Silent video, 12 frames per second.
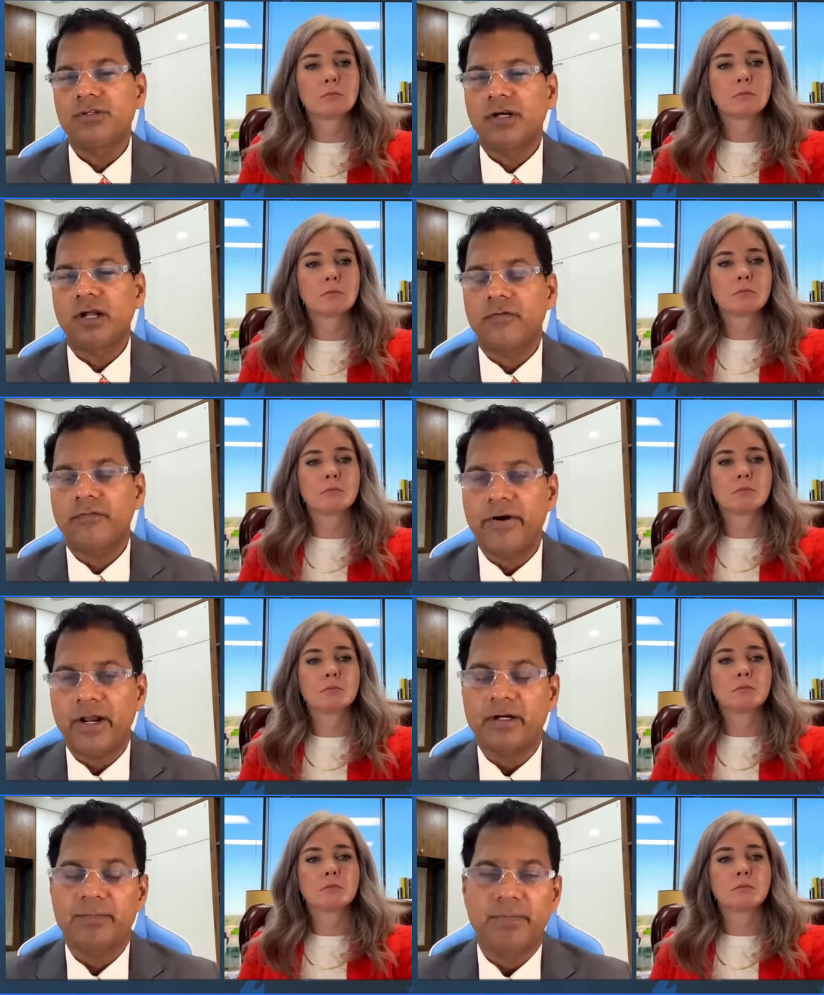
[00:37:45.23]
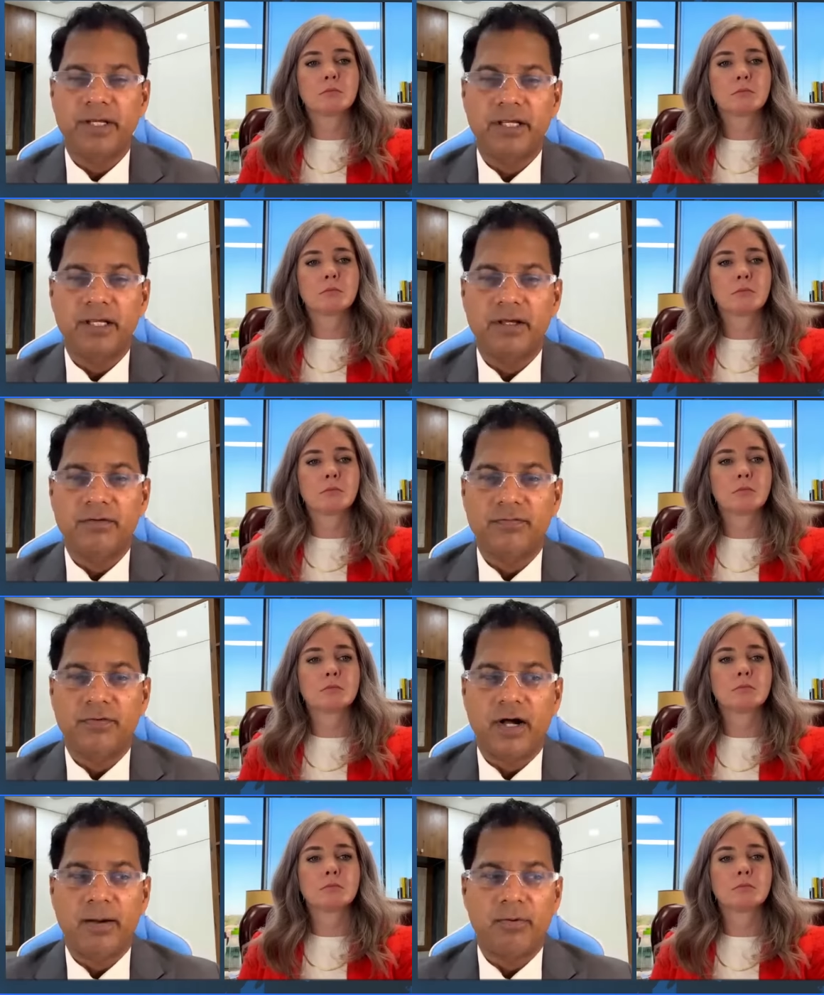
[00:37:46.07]
Speaker 1: you to correct me if
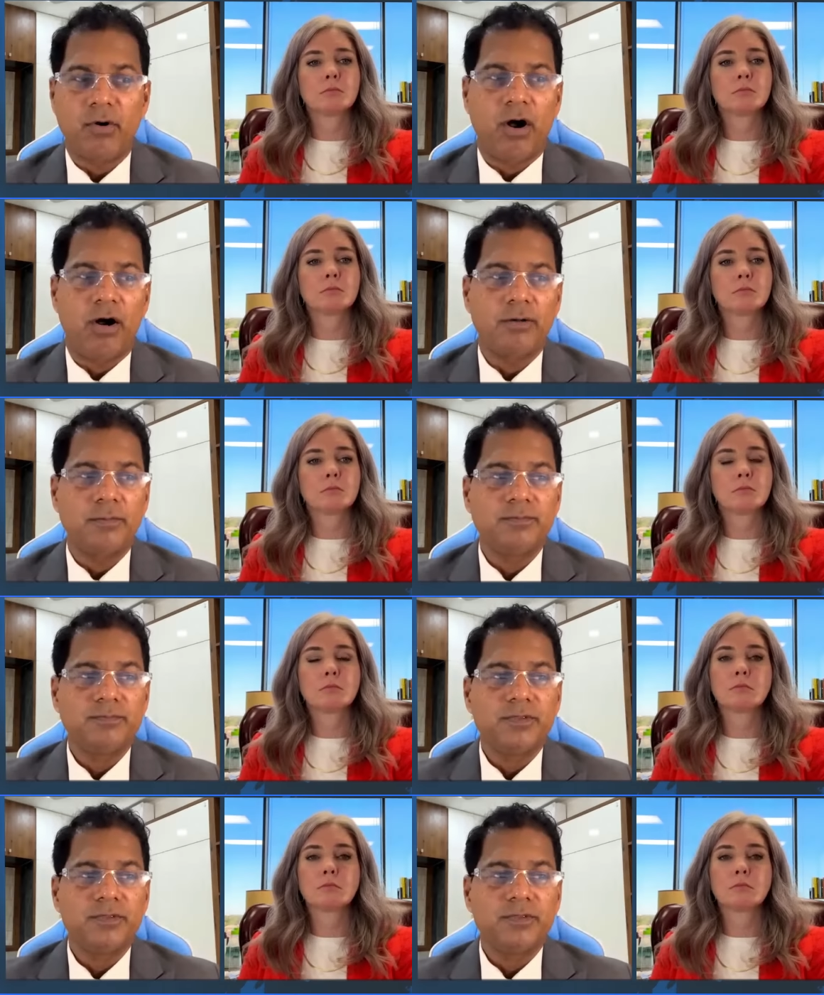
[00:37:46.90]
I'm wrong.